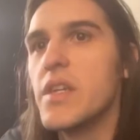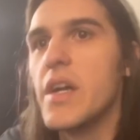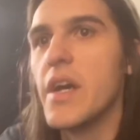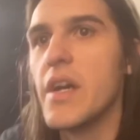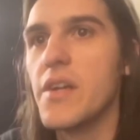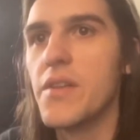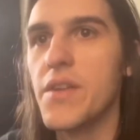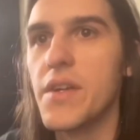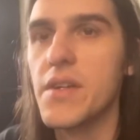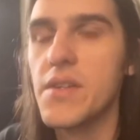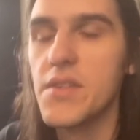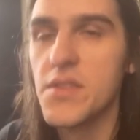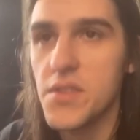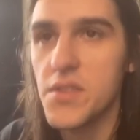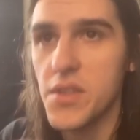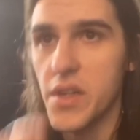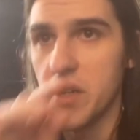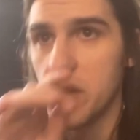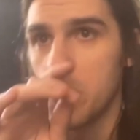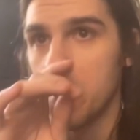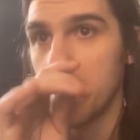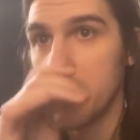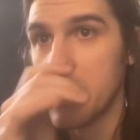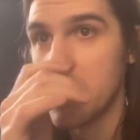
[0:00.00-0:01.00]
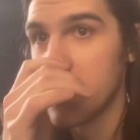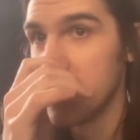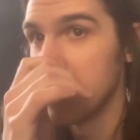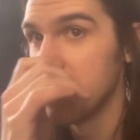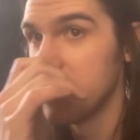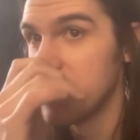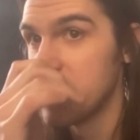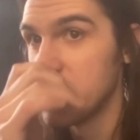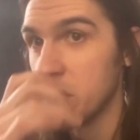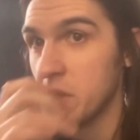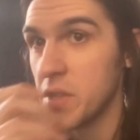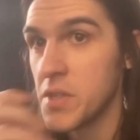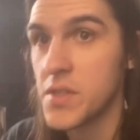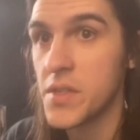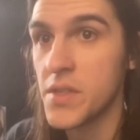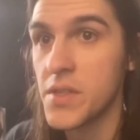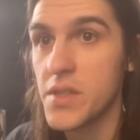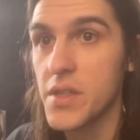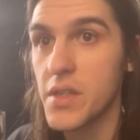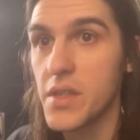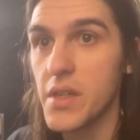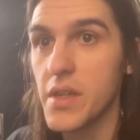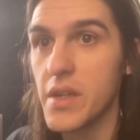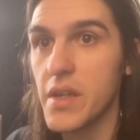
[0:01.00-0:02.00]
of like segue that verse
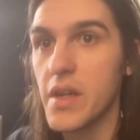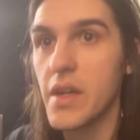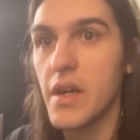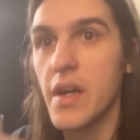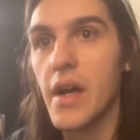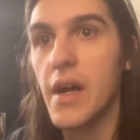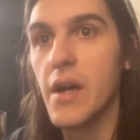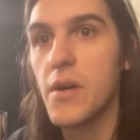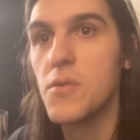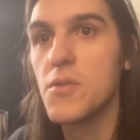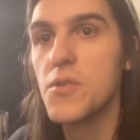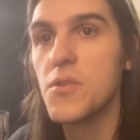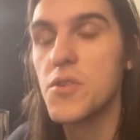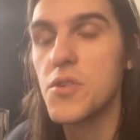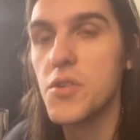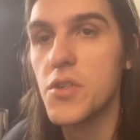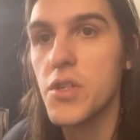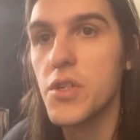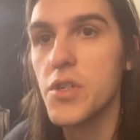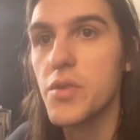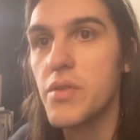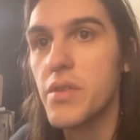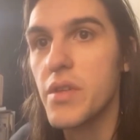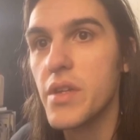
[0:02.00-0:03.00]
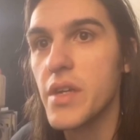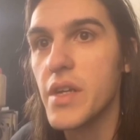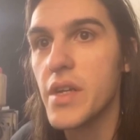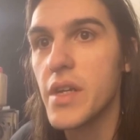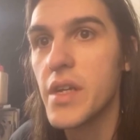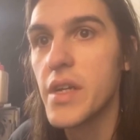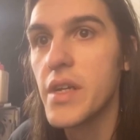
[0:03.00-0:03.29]
into that outro thing.